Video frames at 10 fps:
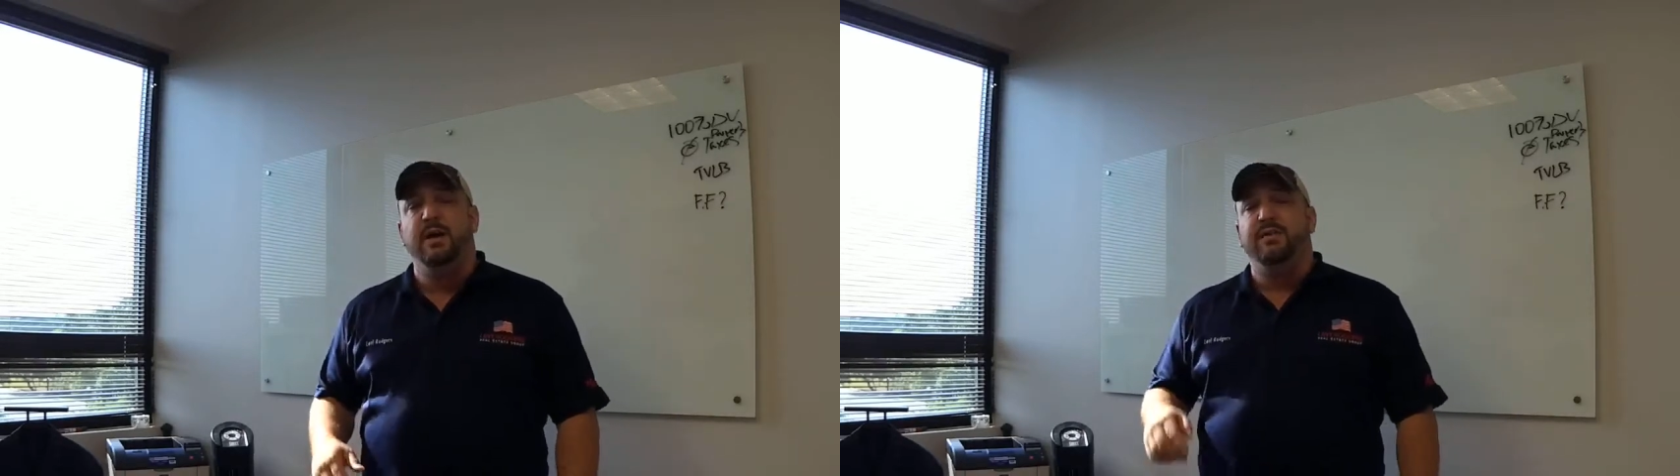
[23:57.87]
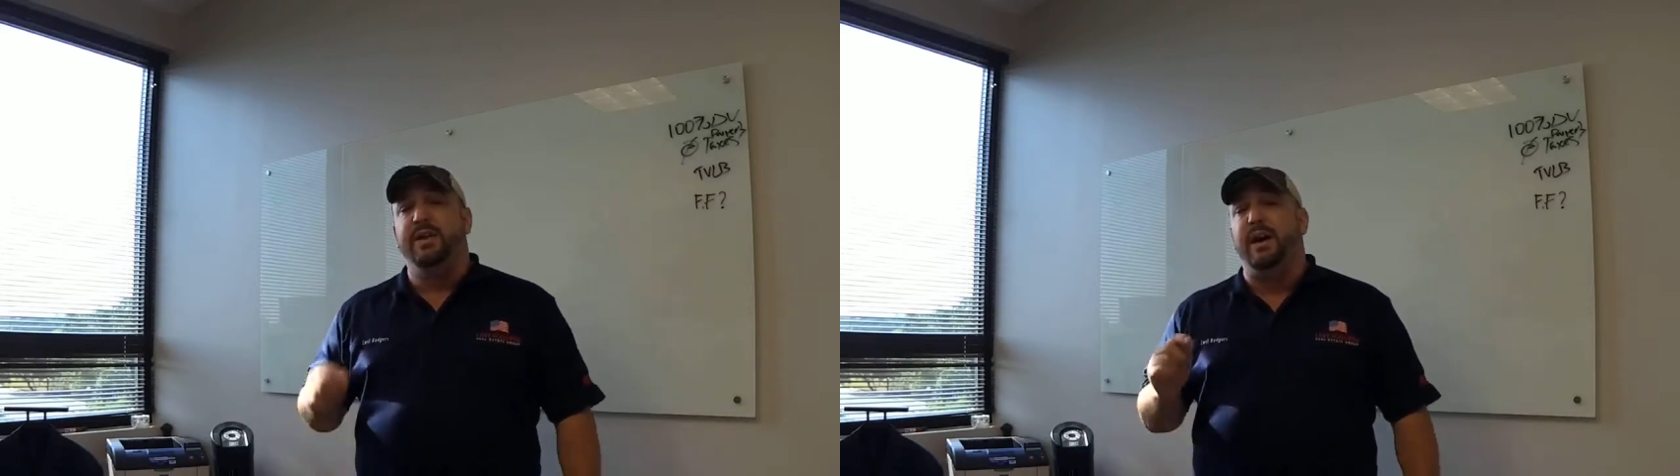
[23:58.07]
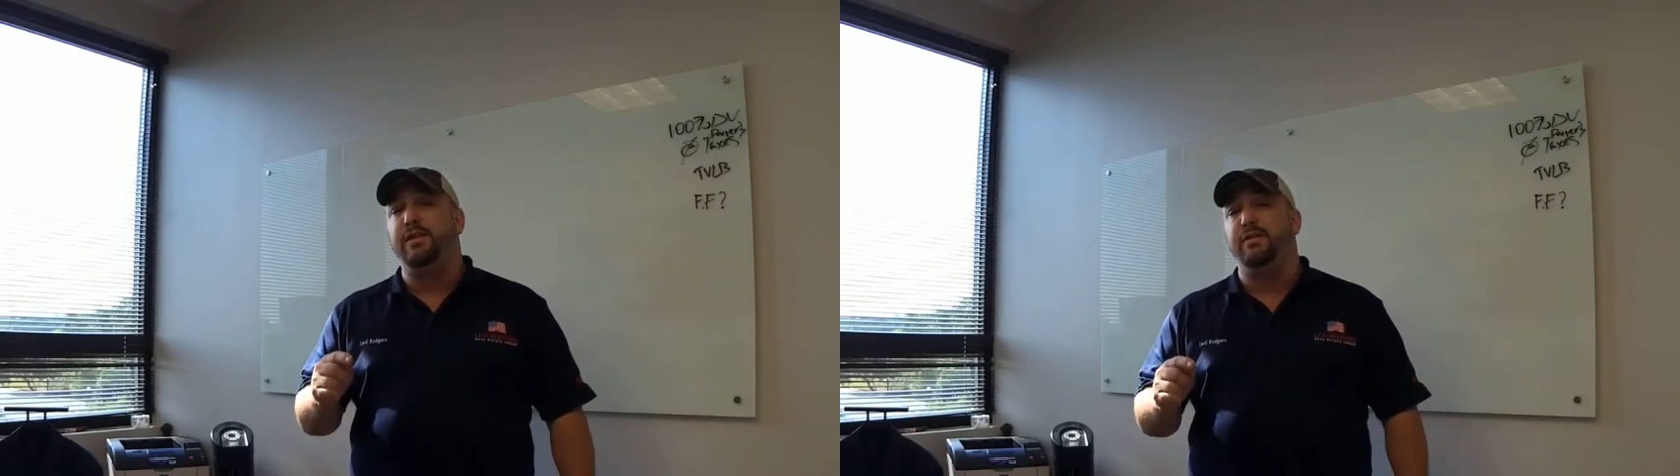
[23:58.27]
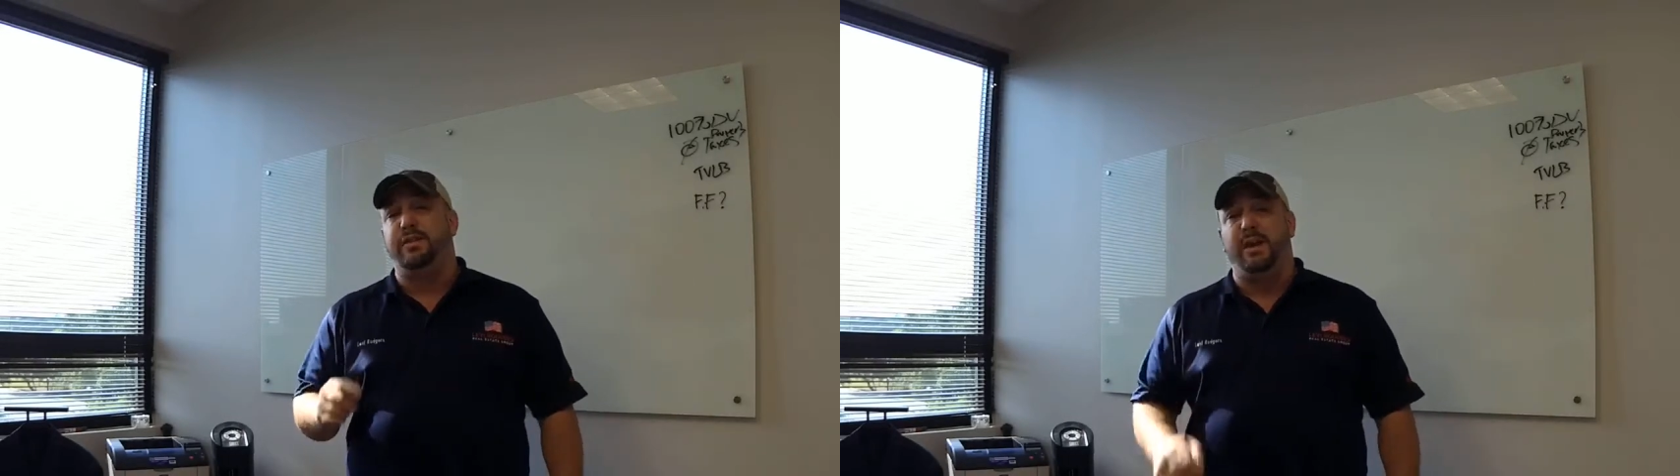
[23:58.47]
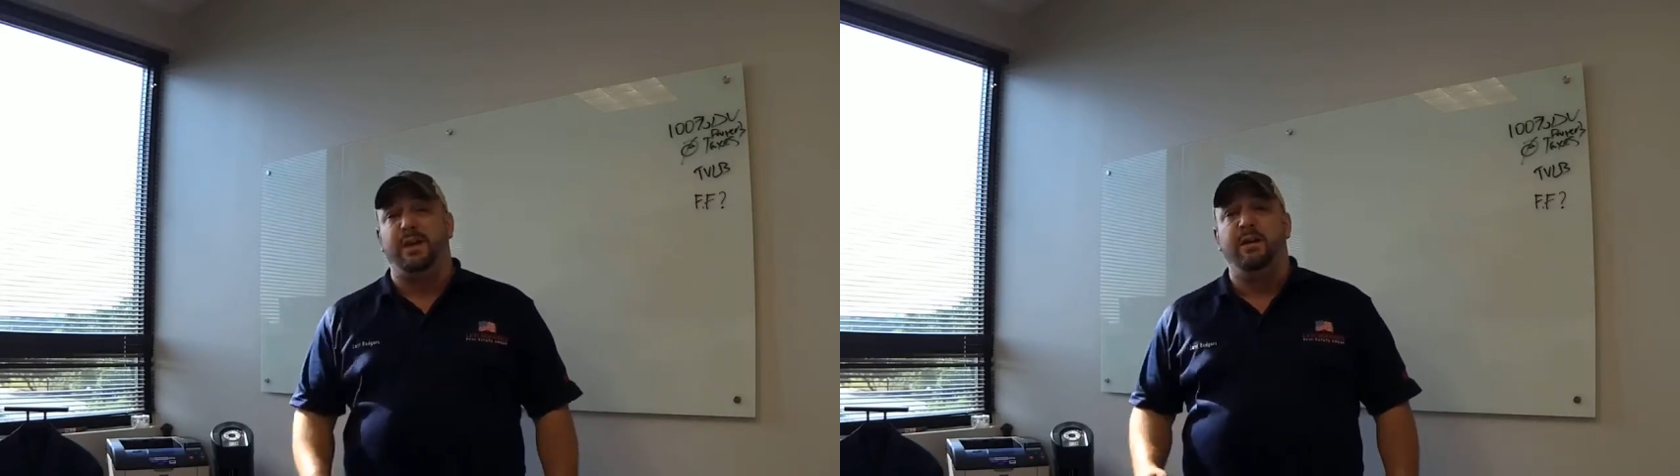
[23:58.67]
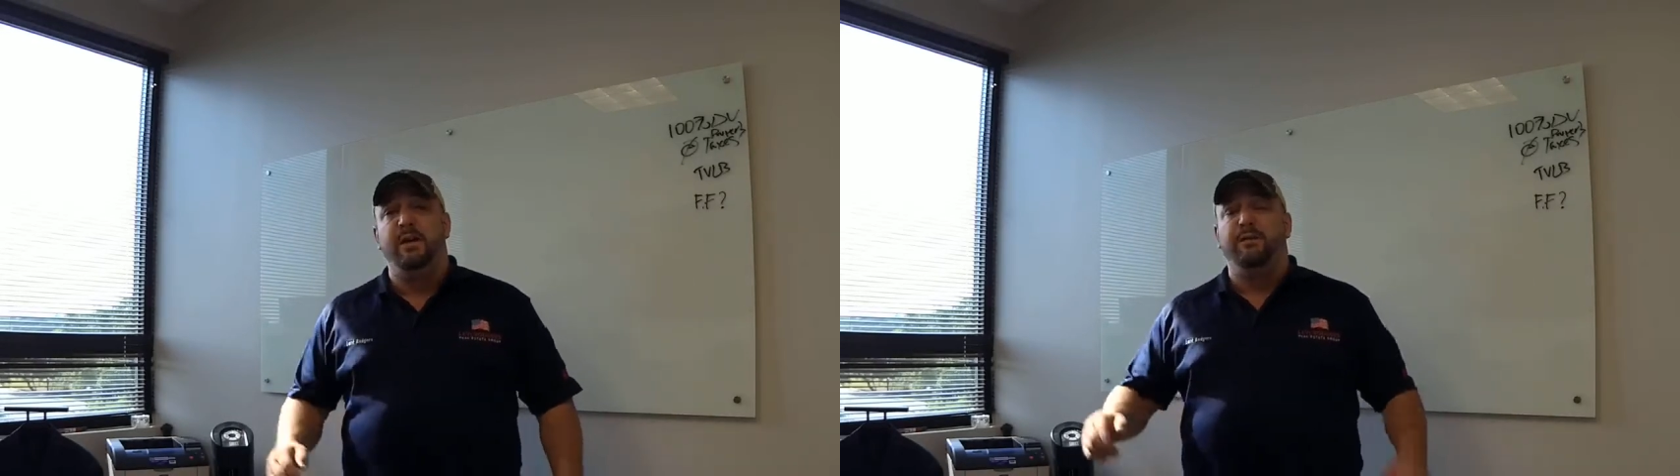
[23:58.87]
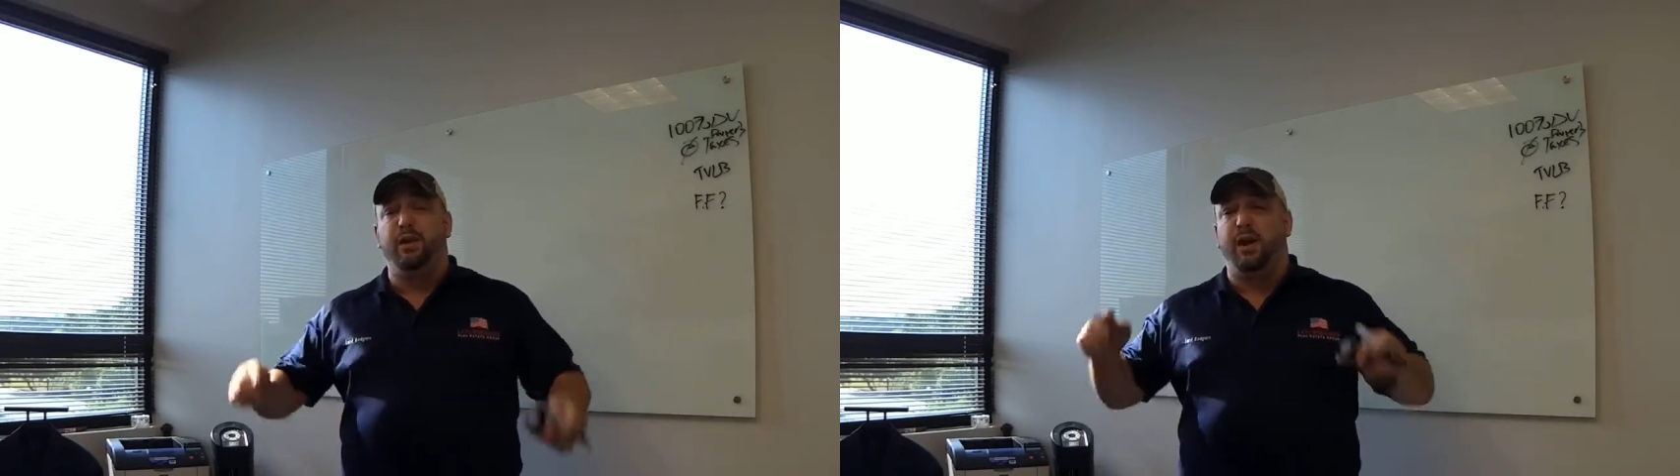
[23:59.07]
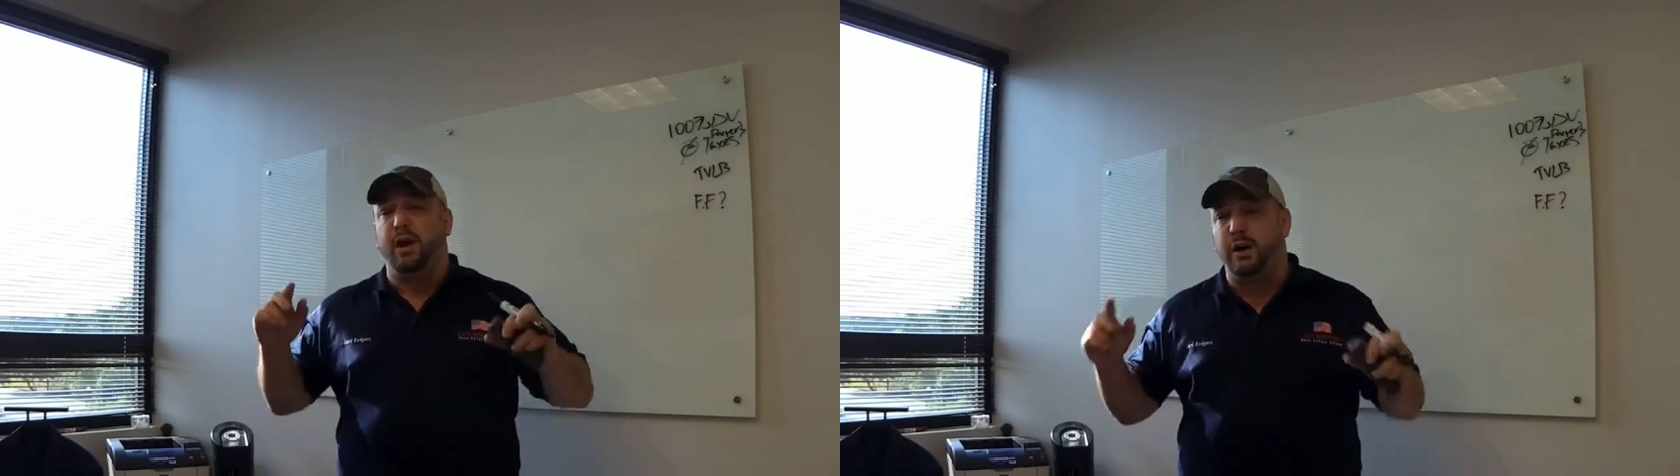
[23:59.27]
The other thing, for
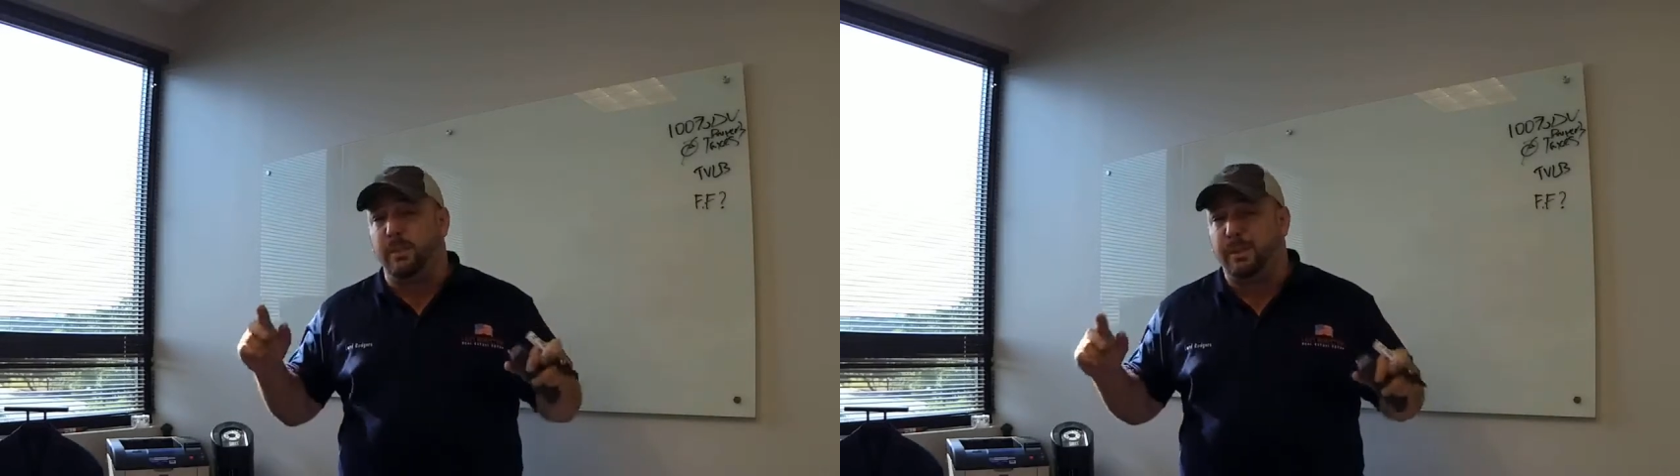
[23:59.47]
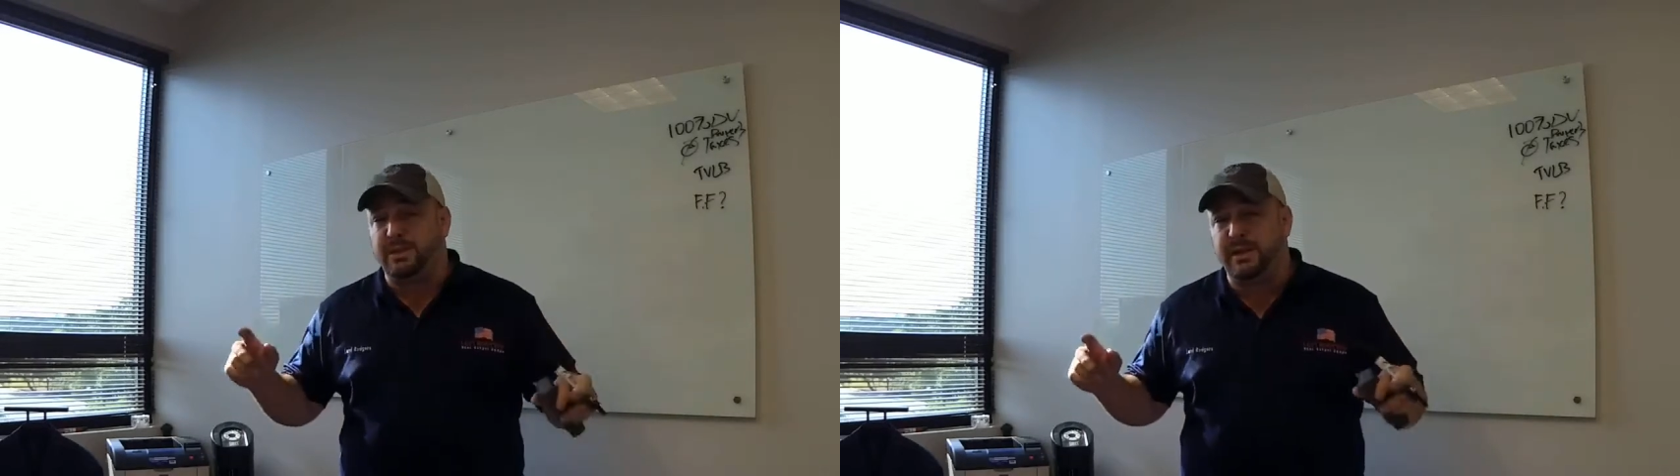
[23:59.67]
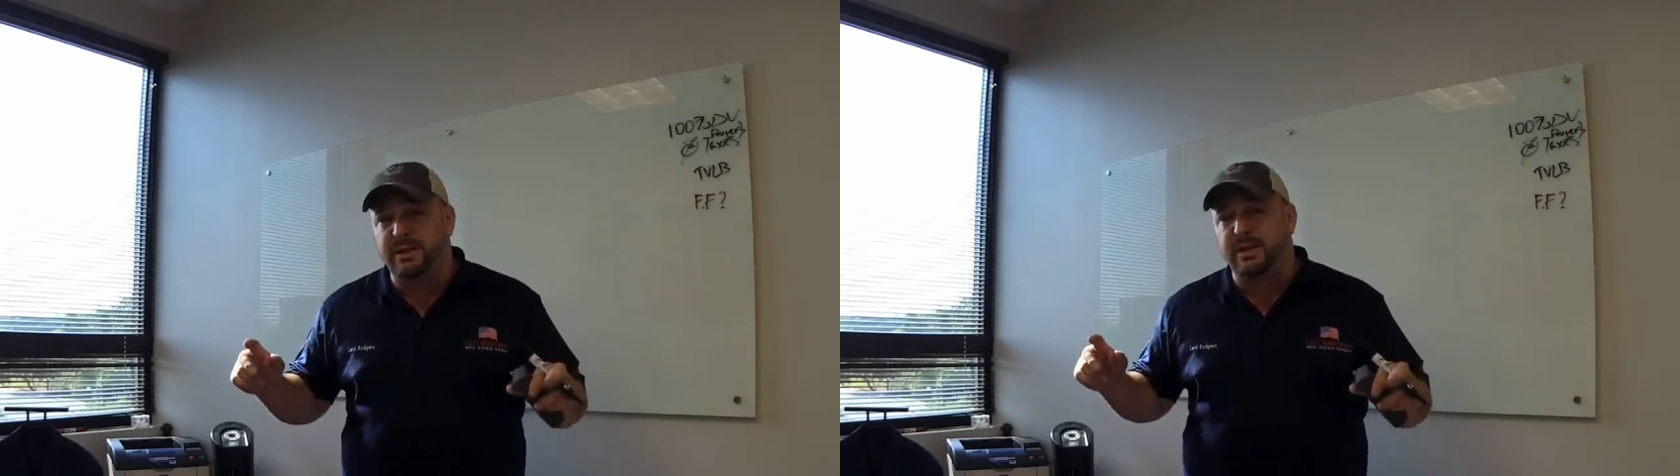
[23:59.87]
the 100%